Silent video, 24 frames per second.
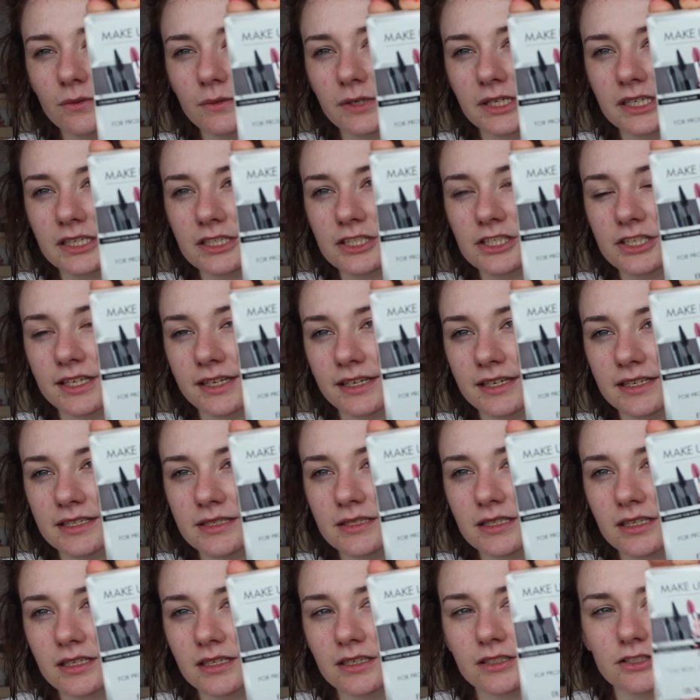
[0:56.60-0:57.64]
Which
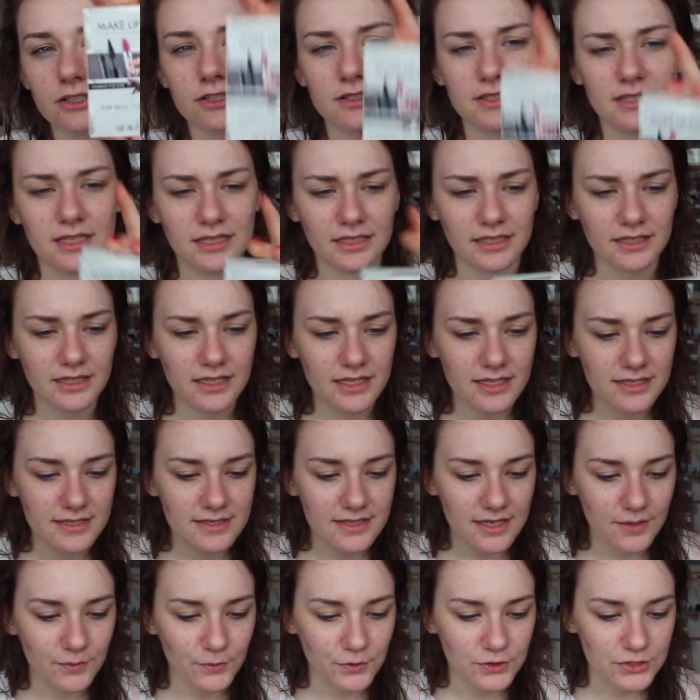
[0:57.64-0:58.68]
is just like
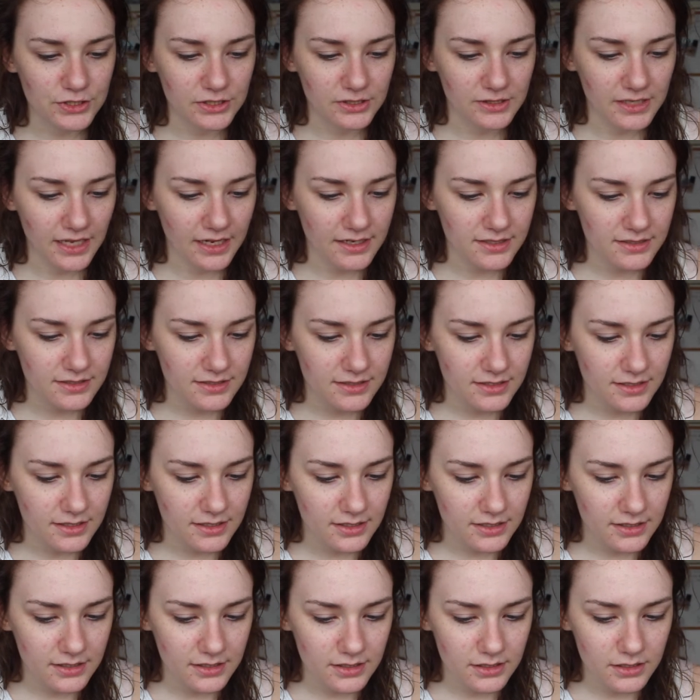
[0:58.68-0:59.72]
this, and what do you get?
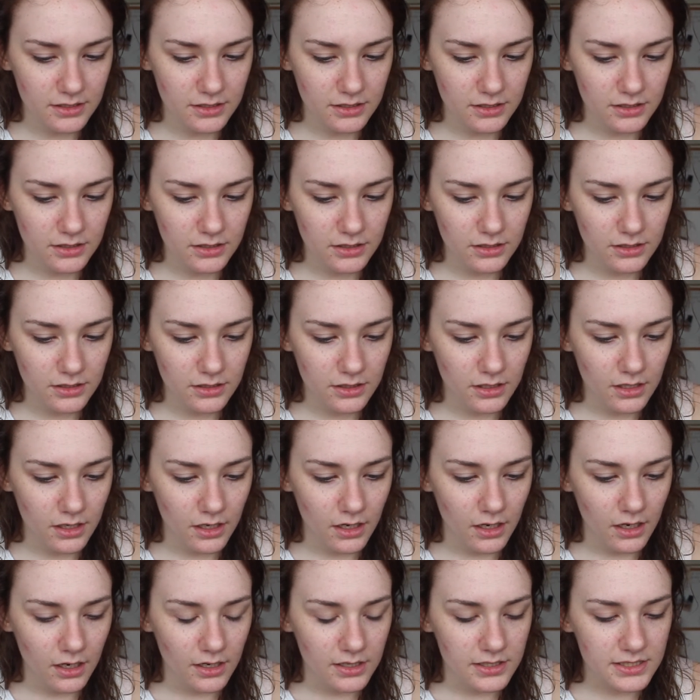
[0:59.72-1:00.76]

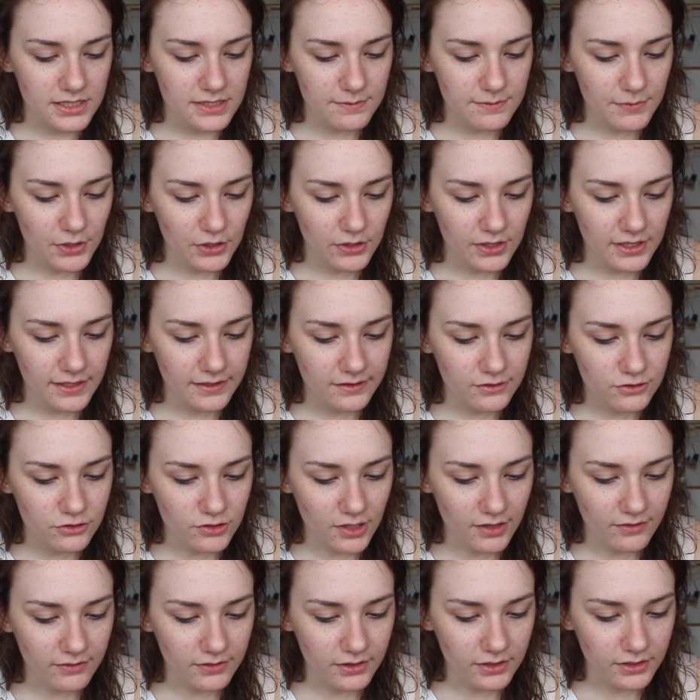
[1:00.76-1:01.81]
Smoky
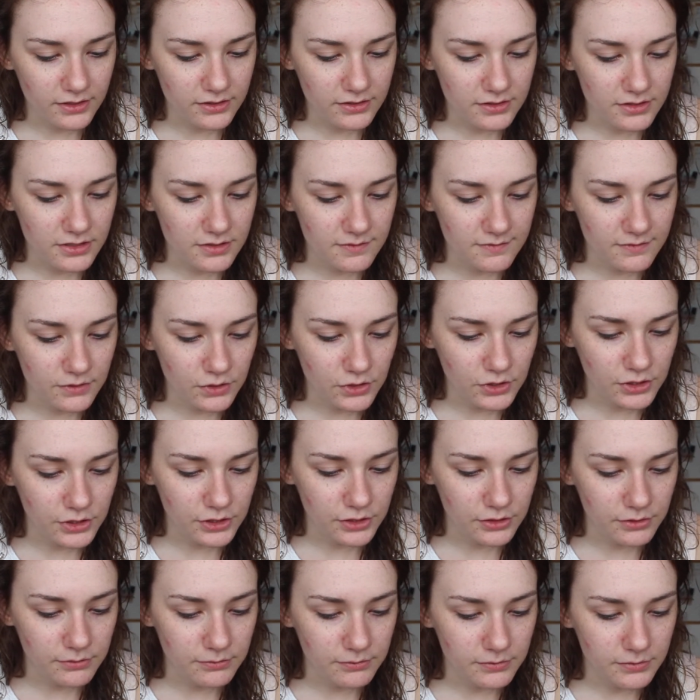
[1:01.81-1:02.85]
Extravagant
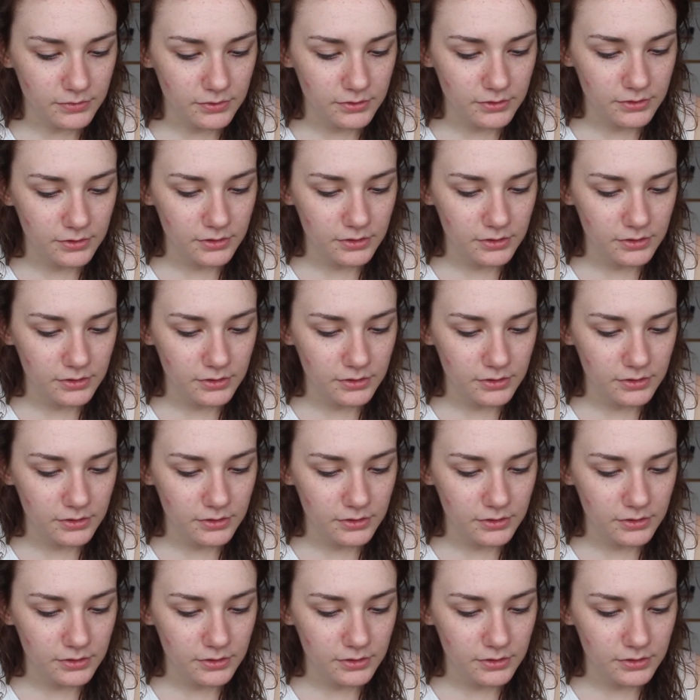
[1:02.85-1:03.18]
Volume.